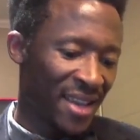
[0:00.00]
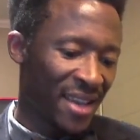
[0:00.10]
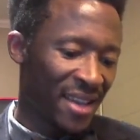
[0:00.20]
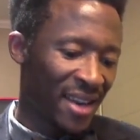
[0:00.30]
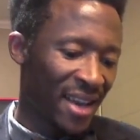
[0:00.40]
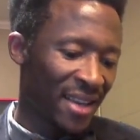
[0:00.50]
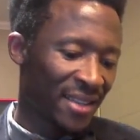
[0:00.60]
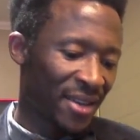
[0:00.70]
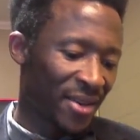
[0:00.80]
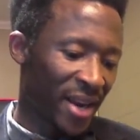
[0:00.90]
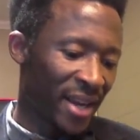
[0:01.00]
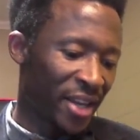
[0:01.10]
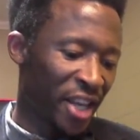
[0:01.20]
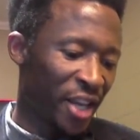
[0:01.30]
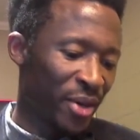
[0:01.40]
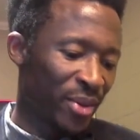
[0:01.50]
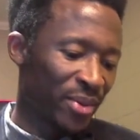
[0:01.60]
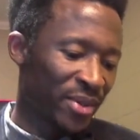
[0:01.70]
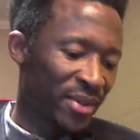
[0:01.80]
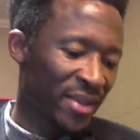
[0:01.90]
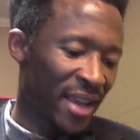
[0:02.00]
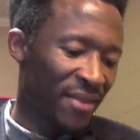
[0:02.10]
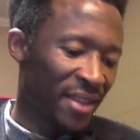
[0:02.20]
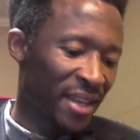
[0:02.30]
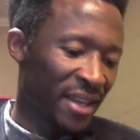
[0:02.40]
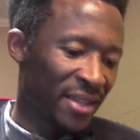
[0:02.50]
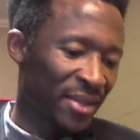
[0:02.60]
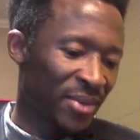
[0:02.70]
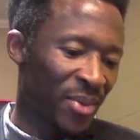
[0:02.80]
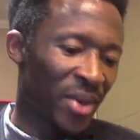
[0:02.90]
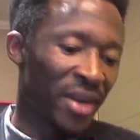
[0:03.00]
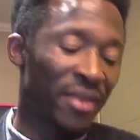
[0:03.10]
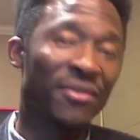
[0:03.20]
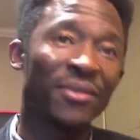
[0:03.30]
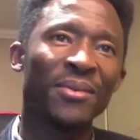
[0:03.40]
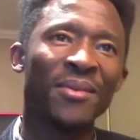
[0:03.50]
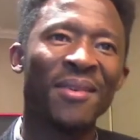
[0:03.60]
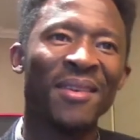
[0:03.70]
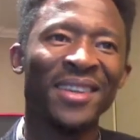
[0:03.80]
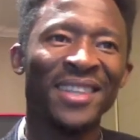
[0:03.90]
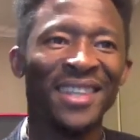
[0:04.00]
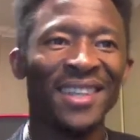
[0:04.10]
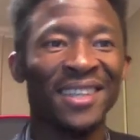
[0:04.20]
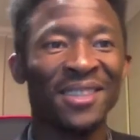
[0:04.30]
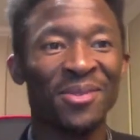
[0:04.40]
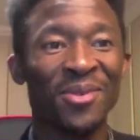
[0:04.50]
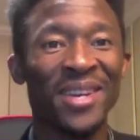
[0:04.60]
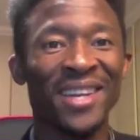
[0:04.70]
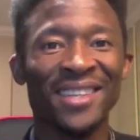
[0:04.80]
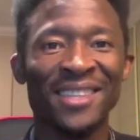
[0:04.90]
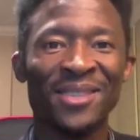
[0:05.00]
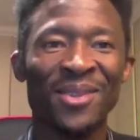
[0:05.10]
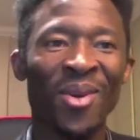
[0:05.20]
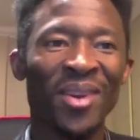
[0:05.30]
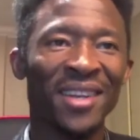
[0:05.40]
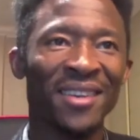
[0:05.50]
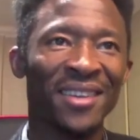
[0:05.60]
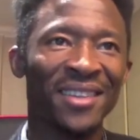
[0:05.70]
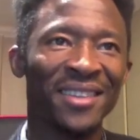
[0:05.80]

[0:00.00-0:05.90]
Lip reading: That's a great news. Everything is doing wonderful. It's loading and installing the